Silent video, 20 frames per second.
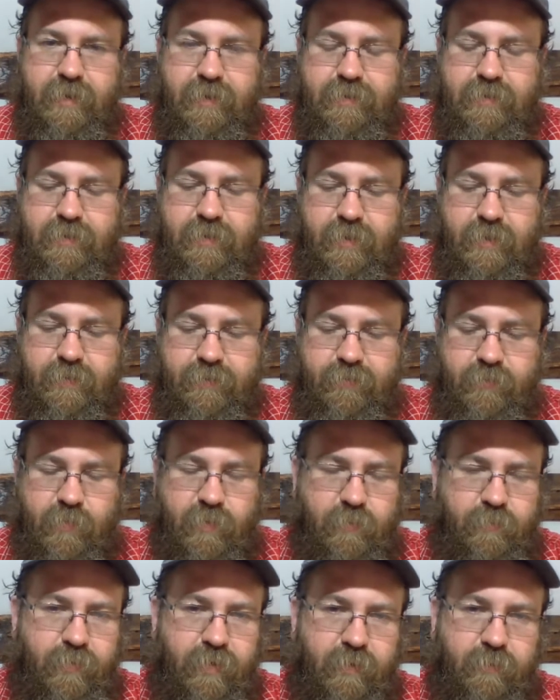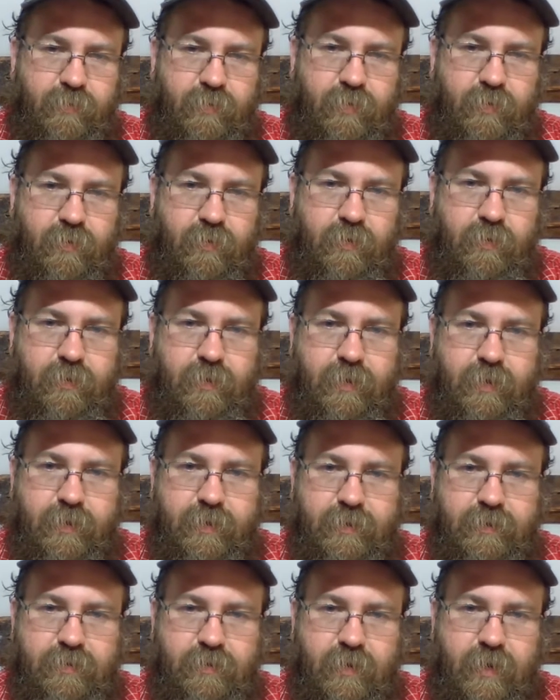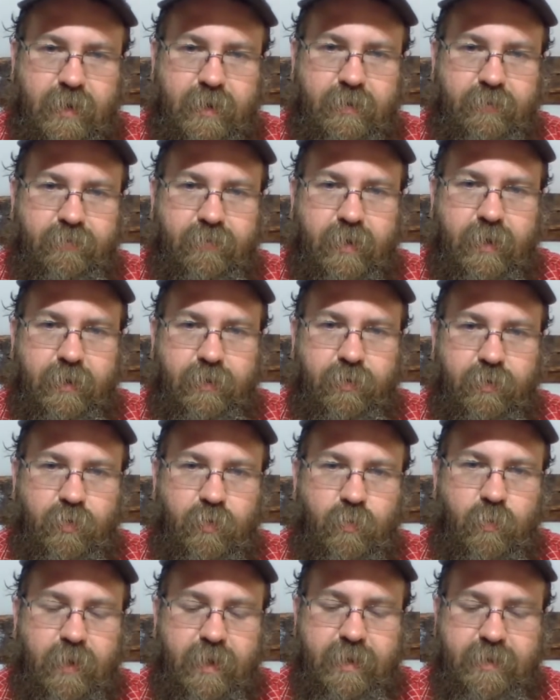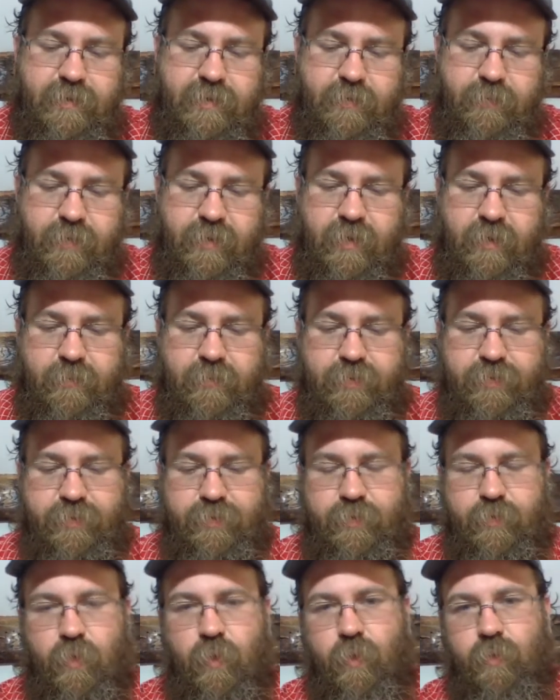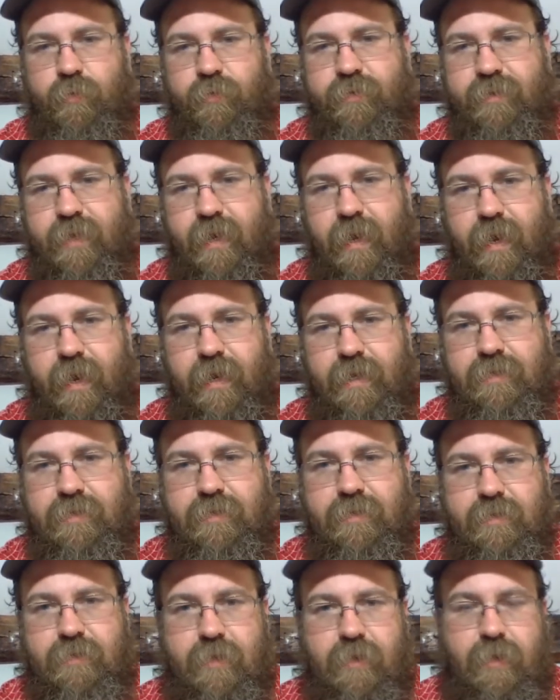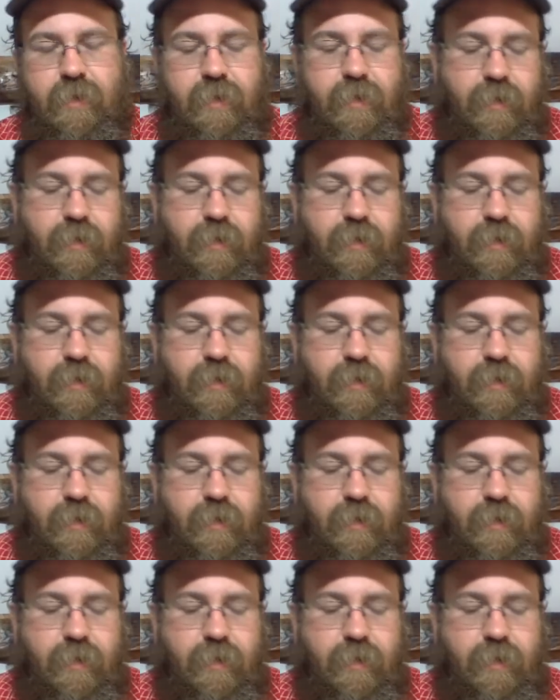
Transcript: of stuff where people are looking and trying to find new ways to be able to do tasks.